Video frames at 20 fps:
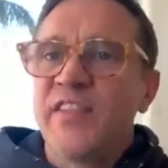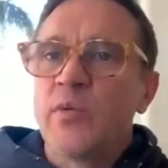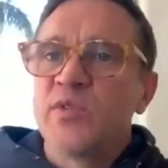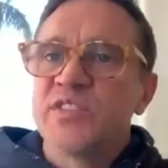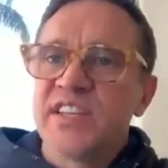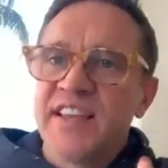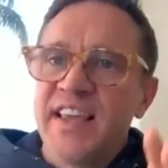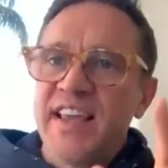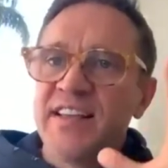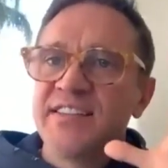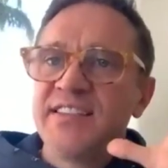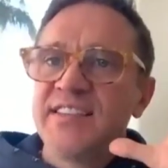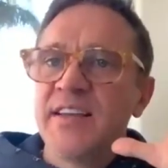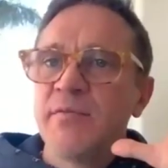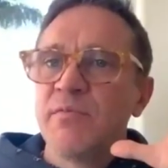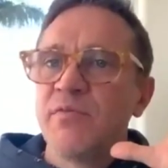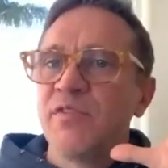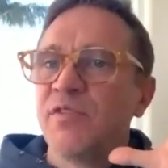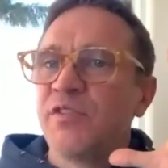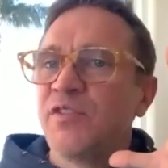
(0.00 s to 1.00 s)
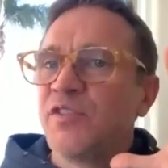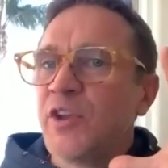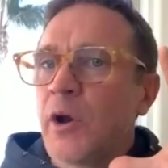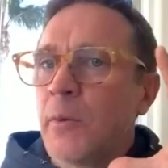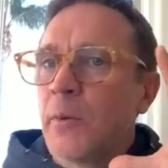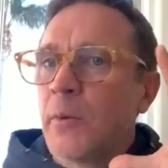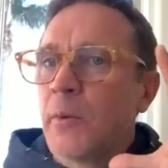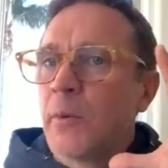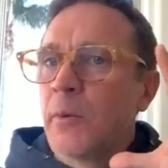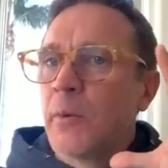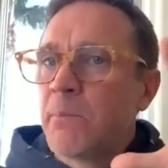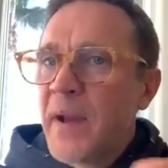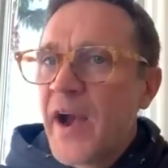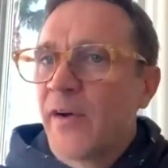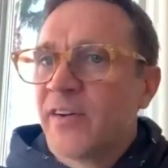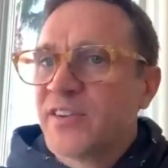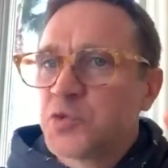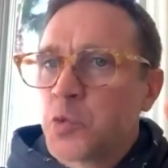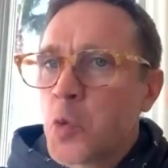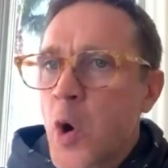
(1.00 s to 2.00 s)
There was the kids that their
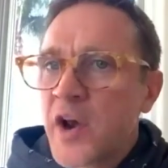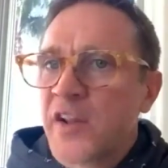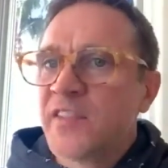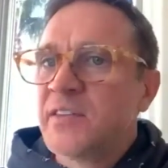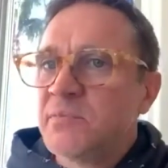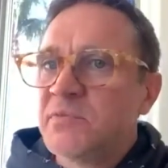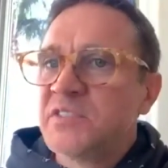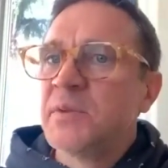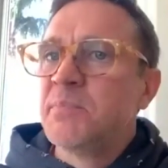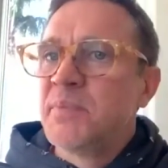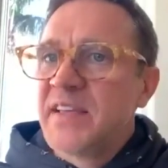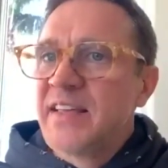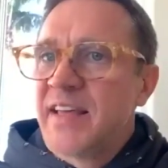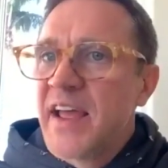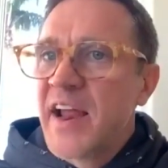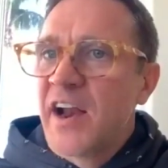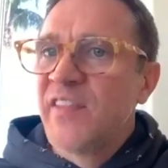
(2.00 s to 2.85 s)
parents wanted them to be there,